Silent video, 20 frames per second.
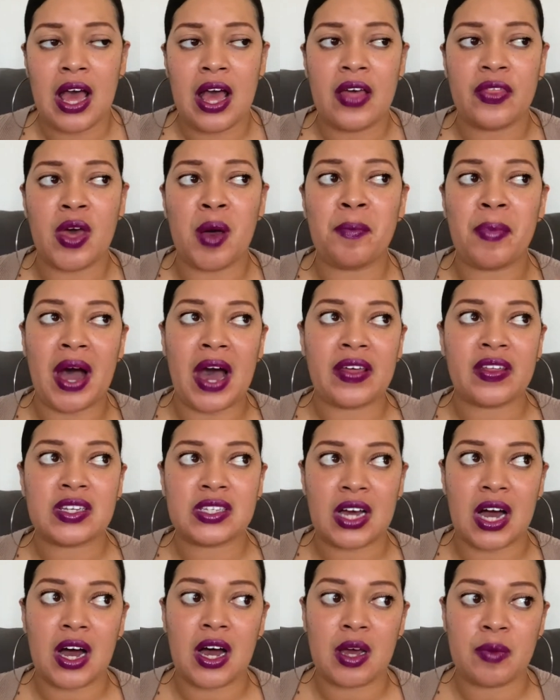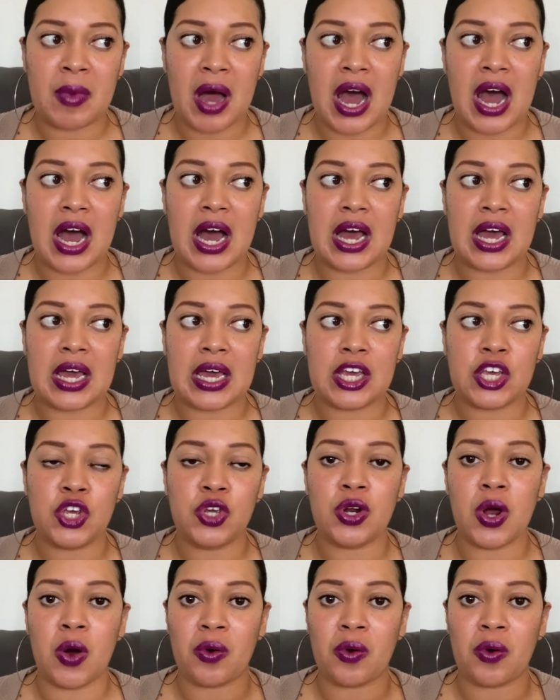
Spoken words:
that by the time I, you know,